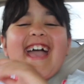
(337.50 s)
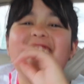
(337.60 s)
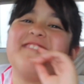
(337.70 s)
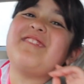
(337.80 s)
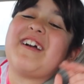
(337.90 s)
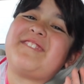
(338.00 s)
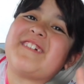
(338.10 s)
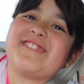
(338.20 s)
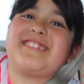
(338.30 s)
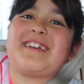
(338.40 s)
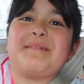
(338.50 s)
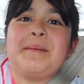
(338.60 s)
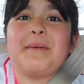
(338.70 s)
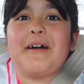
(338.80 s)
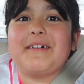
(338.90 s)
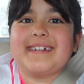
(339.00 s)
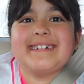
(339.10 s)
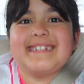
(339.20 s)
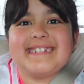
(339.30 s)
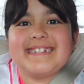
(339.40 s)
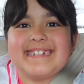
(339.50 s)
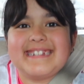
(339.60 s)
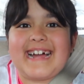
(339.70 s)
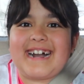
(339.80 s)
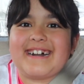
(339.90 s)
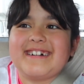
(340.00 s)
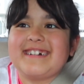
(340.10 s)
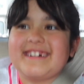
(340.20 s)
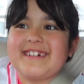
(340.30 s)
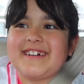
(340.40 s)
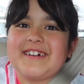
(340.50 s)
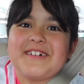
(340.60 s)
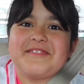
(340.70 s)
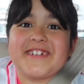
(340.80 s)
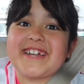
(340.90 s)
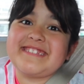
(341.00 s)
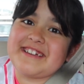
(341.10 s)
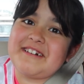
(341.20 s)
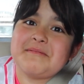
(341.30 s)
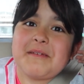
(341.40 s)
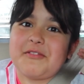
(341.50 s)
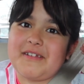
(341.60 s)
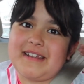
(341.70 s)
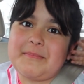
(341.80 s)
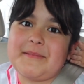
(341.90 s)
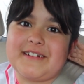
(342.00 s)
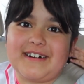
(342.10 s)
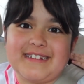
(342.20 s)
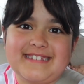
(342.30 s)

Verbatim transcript: And my puppy's gonna be broke. Why is he gonna be broke? Because he owes me 3 Dippin' Dots.